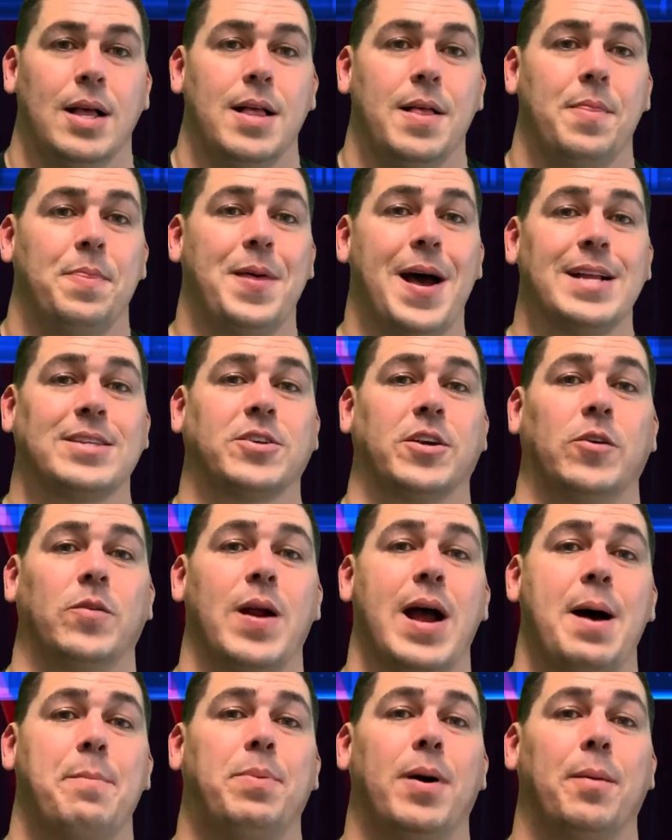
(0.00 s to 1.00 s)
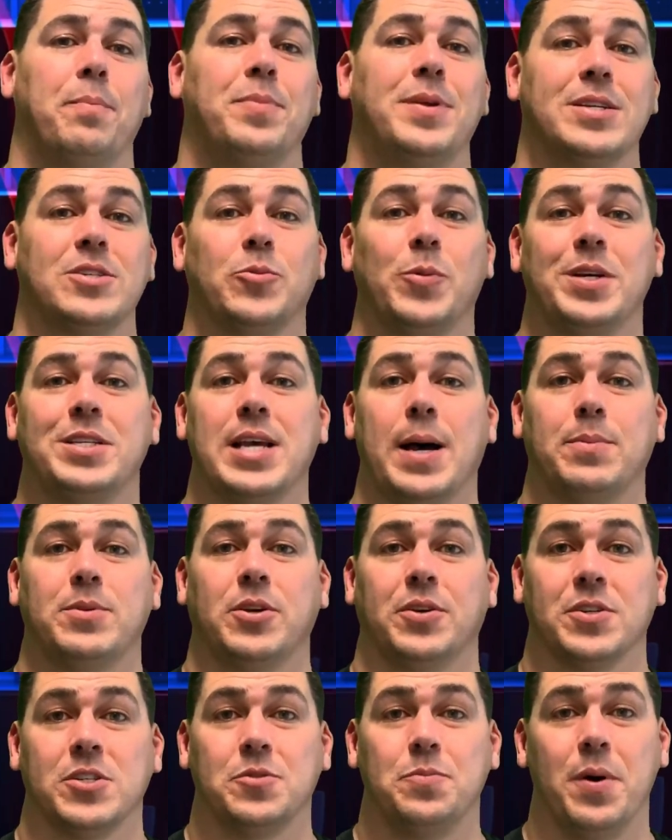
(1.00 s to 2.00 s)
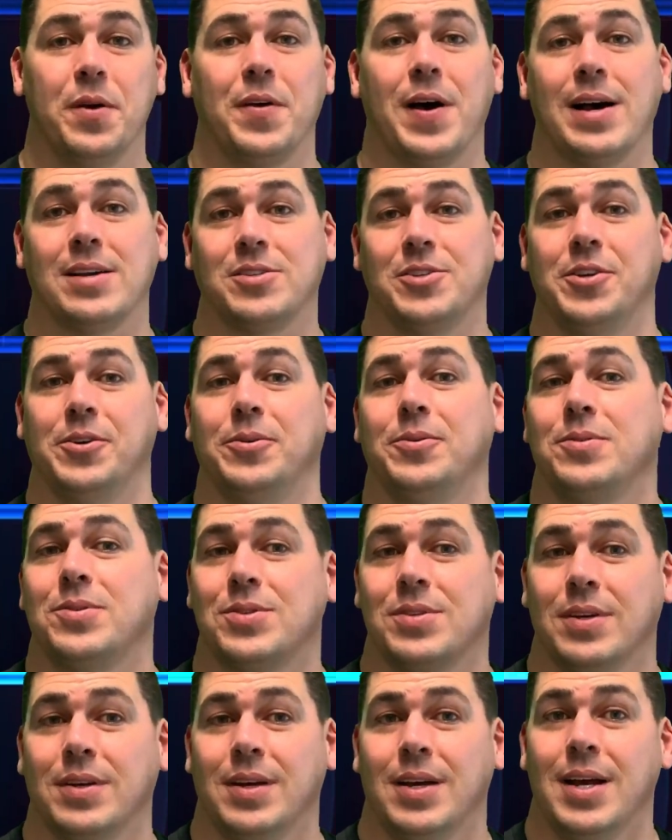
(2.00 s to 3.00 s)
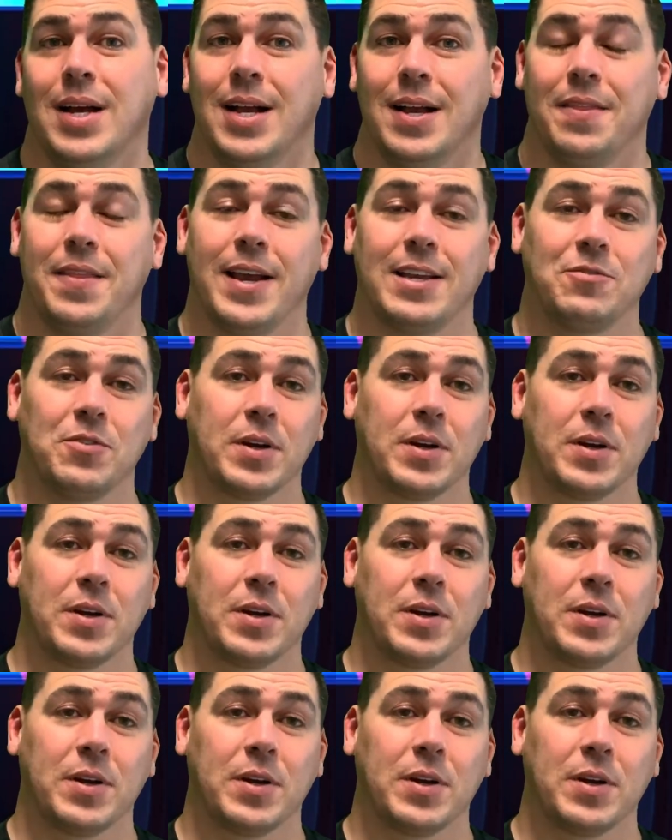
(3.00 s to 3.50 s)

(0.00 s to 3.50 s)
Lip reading: That's going to wrap up this week's episode of Smith House News. Thanks for